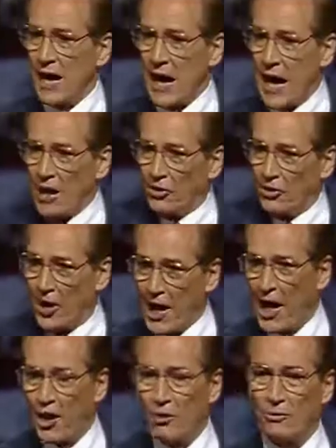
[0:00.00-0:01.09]
I
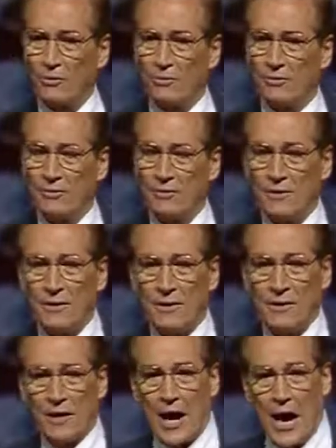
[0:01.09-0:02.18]
know,
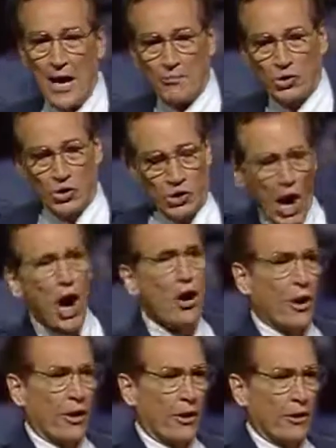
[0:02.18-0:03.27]
I am
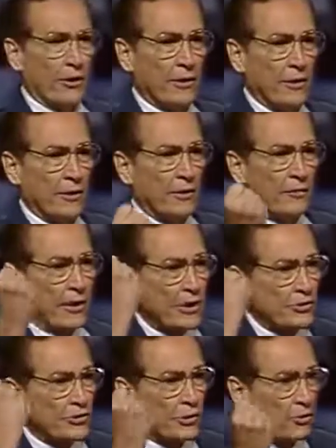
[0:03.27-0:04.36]
sure that
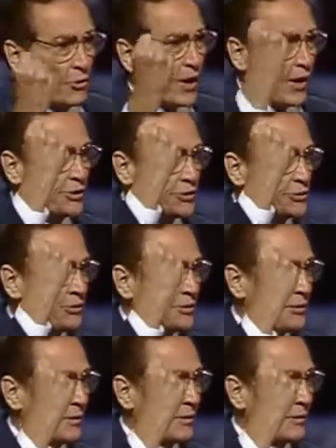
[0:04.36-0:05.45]
he's the Christ,
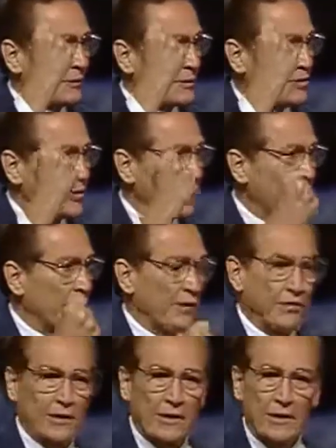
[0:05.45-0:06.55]
the Son of the
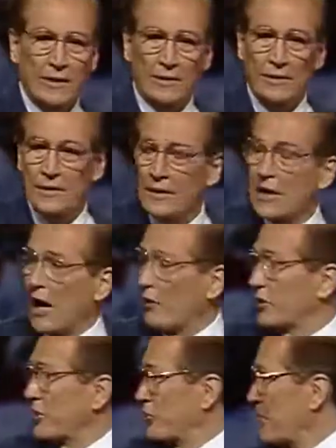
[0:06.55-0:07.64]
living God. I
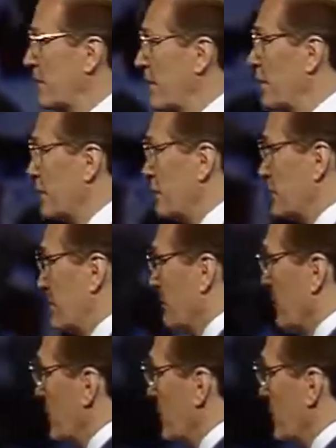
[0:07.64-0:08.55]
want to tell you something else.